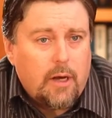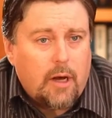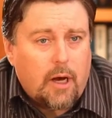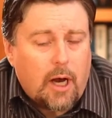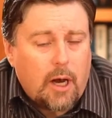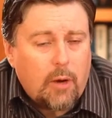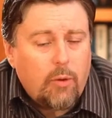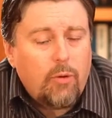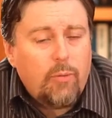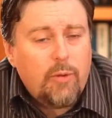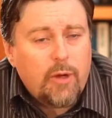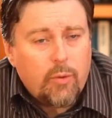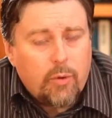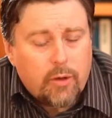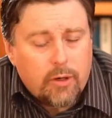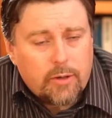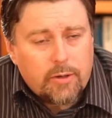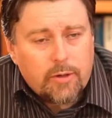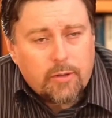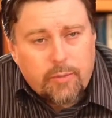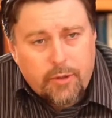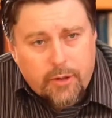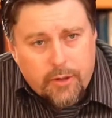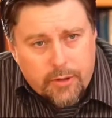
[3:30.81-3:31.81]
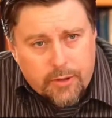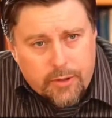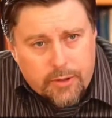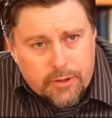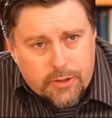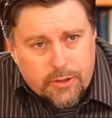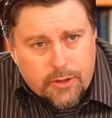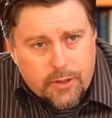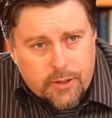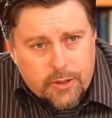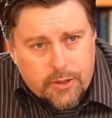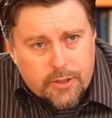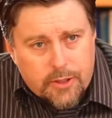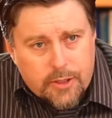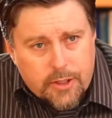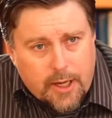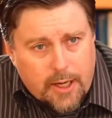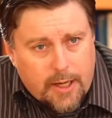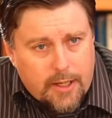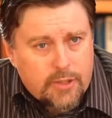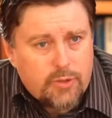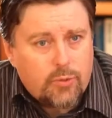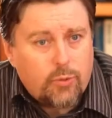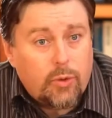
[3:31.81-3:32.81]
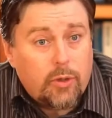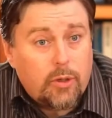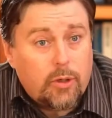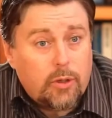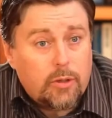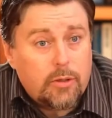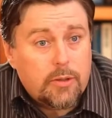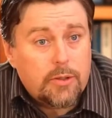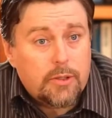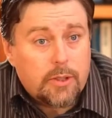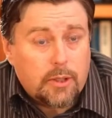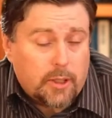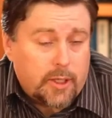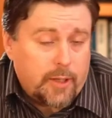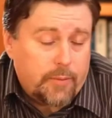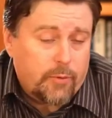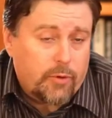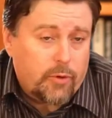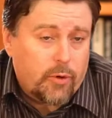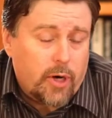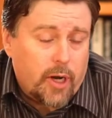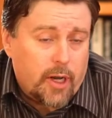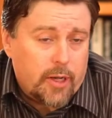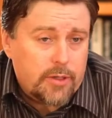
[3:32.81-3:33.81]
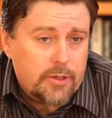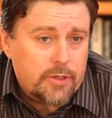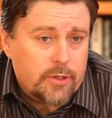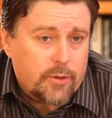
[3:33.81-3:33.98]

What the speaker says: I will be one of the producers, as will Salim Grant.